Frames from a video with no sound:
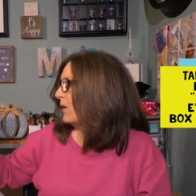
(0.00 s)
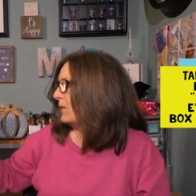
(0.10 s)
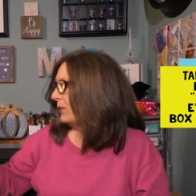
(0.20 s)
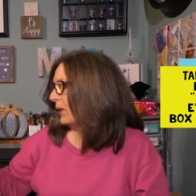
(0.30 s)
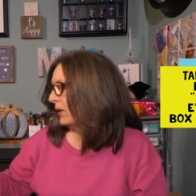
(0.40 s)

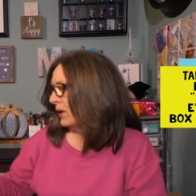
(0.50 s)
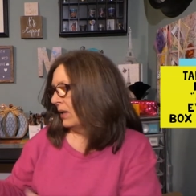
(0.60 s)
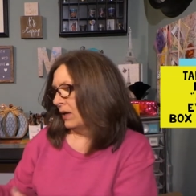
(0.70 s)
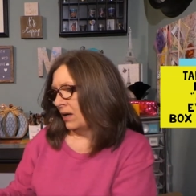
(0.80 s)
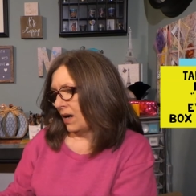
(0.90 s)
offer.
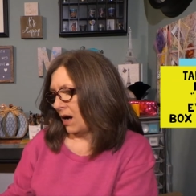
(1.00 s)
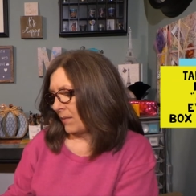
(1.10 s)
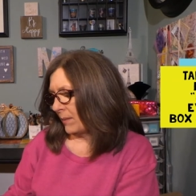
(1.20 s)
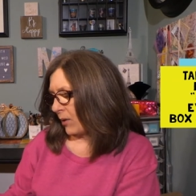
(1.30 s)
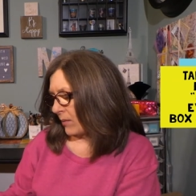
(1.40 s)
Um,
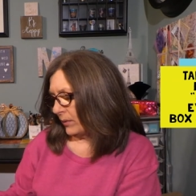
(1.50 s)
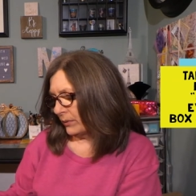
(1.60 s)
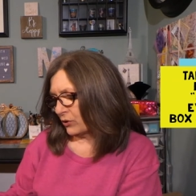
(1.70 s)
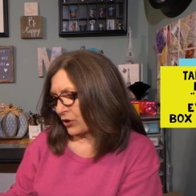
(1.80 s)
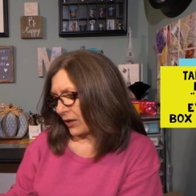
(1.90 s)
I probably
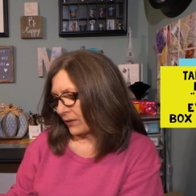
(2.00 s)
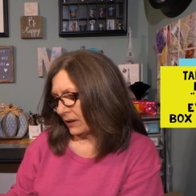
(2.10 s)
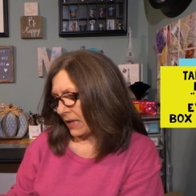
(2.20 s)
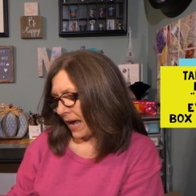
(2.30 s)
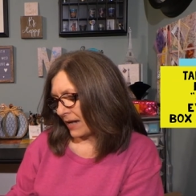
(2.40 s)
will share the
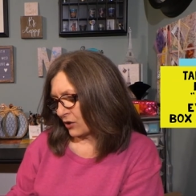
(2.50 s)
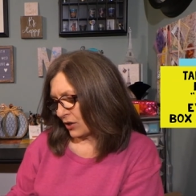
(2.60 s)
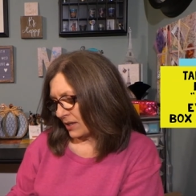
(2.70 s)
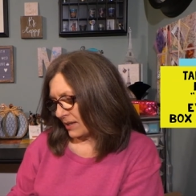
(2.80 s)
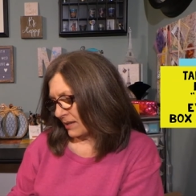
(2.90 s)

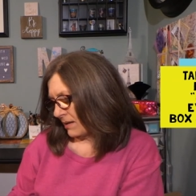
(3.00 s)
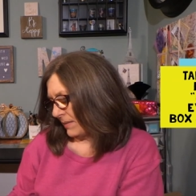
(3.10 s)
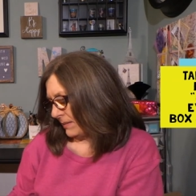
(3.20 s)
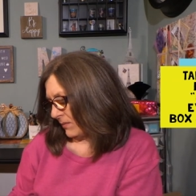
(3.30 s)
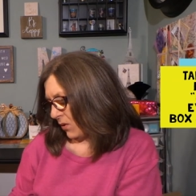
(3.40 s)
lashes. I
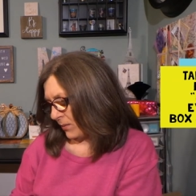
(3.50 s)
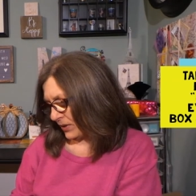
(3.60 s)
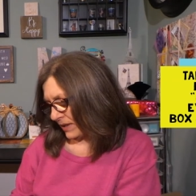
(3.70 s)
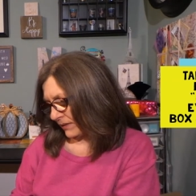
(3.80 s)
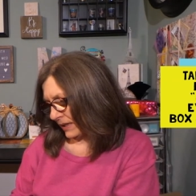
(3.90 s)
mean,
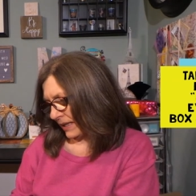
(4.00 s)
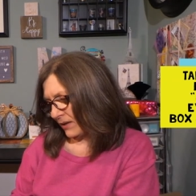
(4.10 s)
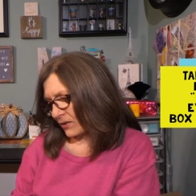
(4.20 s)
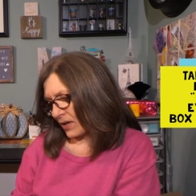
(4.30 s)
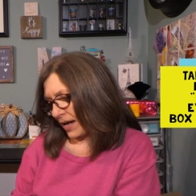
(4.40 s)
almost everything
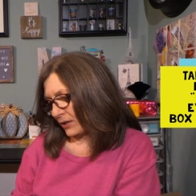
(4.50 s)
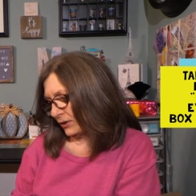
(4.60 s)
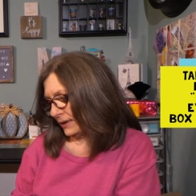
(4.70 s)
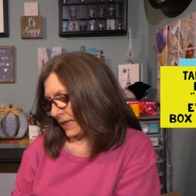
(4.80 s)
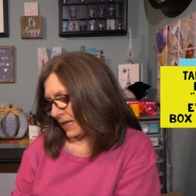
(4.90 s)
else I
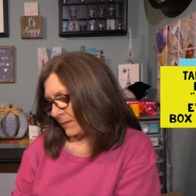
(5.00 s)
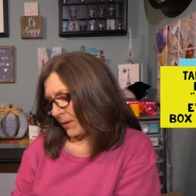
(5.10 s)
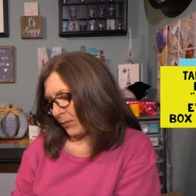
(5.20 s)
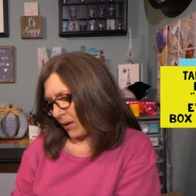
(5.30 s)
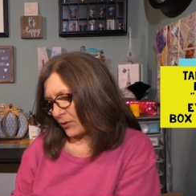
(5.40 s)
could keep.
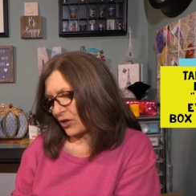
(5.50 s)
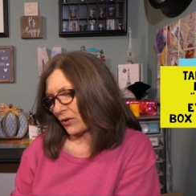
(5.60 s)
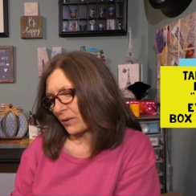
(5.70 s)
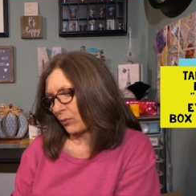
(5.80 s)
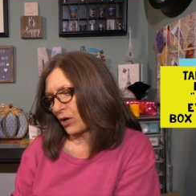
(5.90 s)
I'll probably
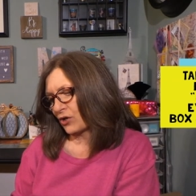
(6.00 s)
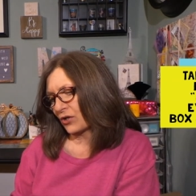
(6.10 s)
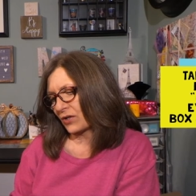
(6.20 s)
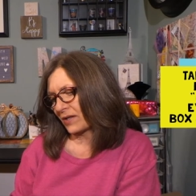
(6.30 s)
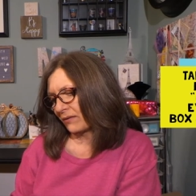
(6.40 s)
share the brush
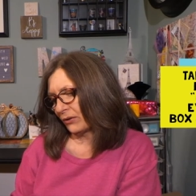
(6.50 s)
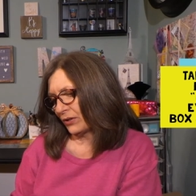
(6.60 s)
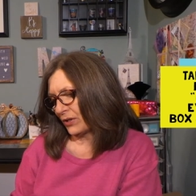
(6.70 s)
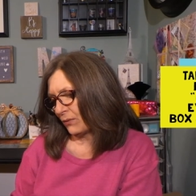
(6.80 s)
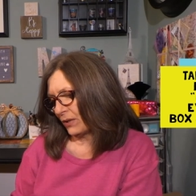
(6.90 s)
just because I
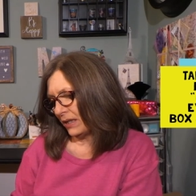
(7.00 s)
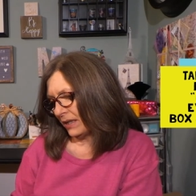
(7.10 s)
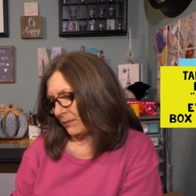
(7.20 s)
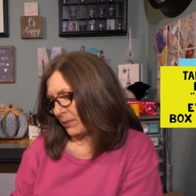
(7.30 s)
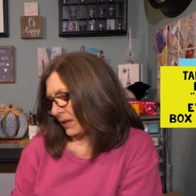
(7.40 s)
really don't need
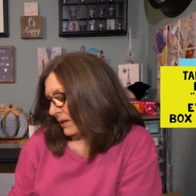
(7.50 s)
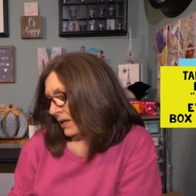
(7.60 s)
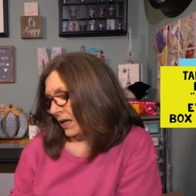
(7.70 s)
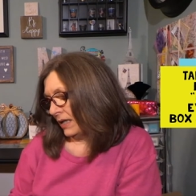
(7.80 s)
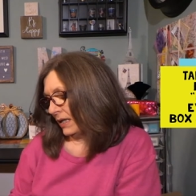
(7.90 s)
it, but
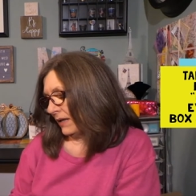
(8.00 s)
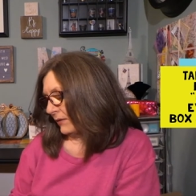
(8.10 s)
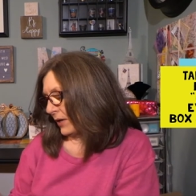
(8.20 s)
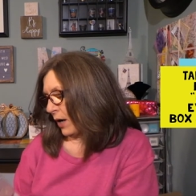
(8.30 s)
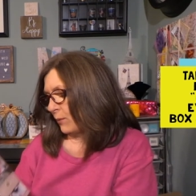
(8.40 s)
you
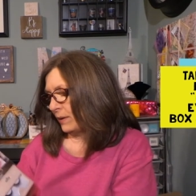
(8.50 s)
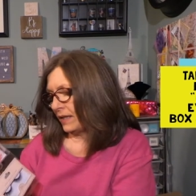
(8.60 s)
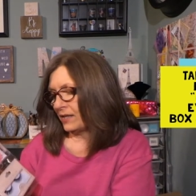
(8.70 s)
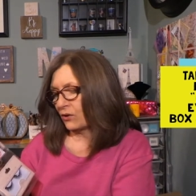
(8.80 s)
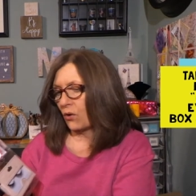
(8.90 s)
never know. But
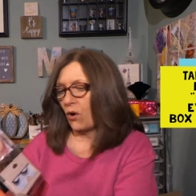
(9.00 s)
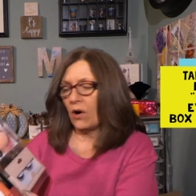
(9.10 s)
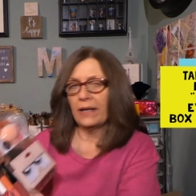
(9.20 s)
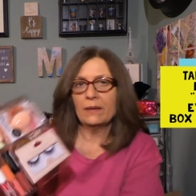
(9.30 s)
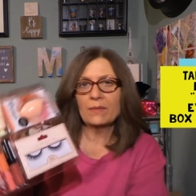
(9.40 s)
these are all
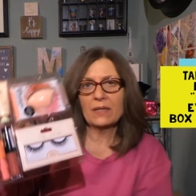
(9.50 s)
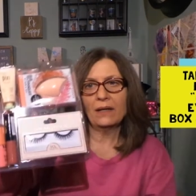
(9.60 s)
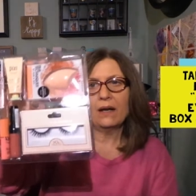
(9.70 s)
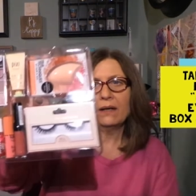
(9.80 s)
items that,